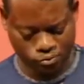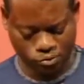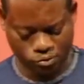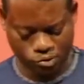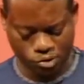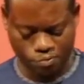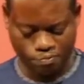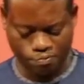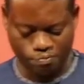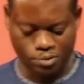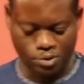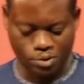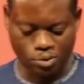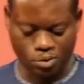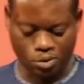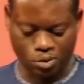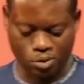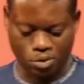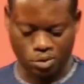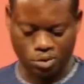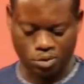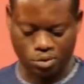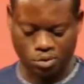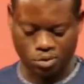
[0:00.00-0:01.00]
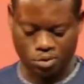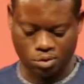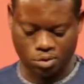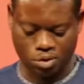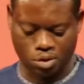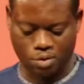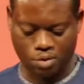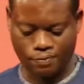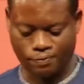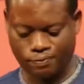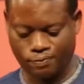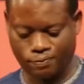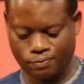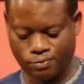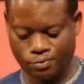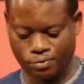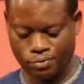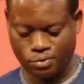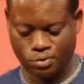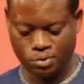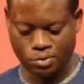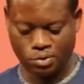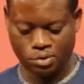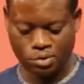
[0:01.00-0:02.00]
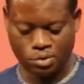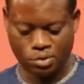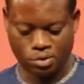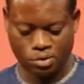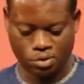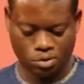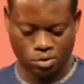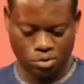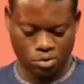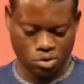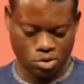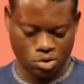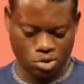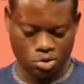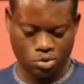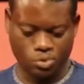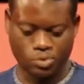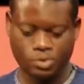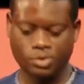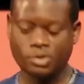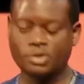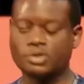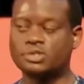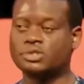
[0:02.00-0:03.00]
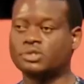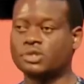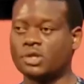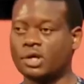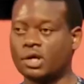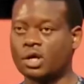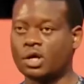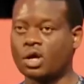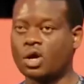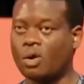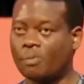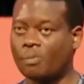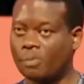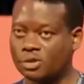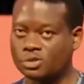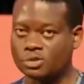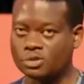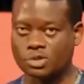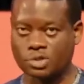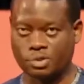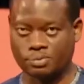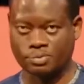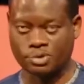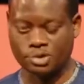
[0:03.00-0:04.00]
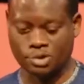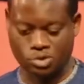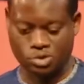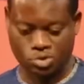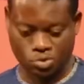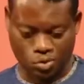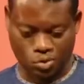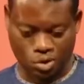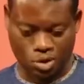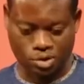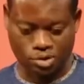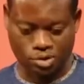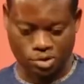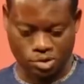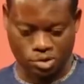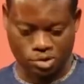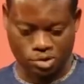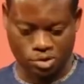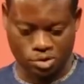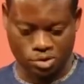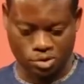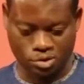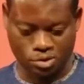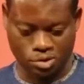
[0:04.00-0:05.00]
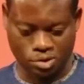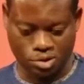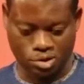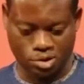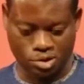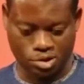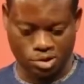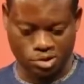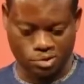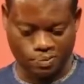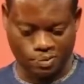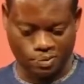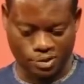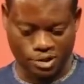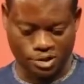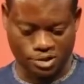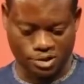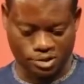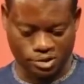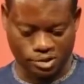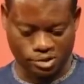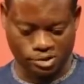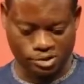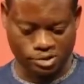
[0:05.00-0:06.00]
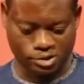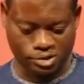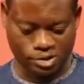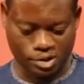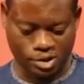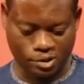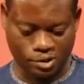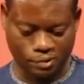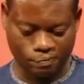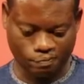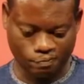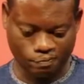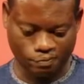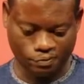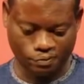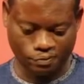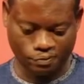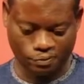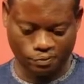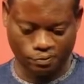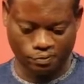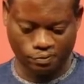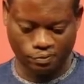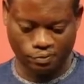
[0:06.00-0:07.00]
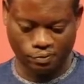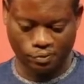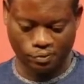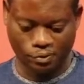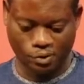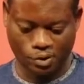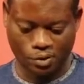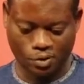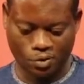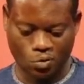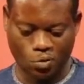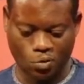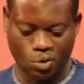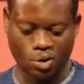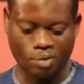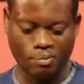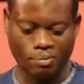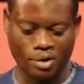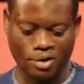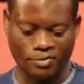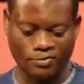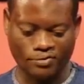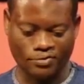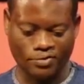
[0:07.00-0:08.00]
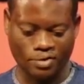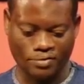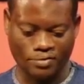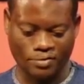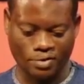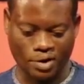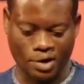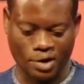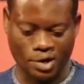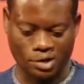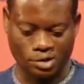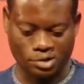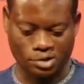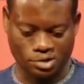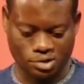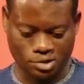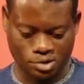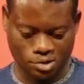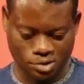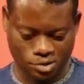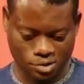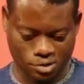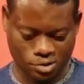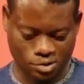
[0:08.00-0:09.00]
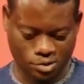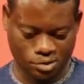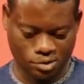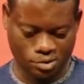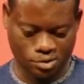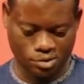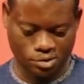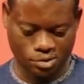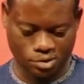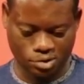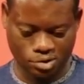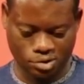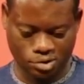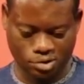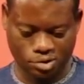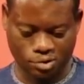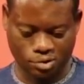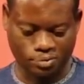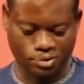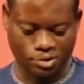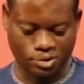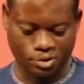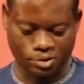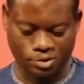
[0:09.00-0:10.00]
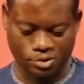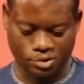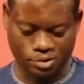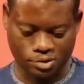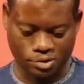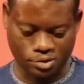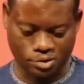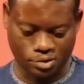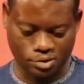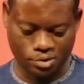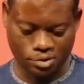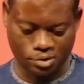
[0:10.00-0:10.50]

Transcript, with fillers: The book of Luke is a common scripture to us in this place. It's uh, one of my favorite scriptures.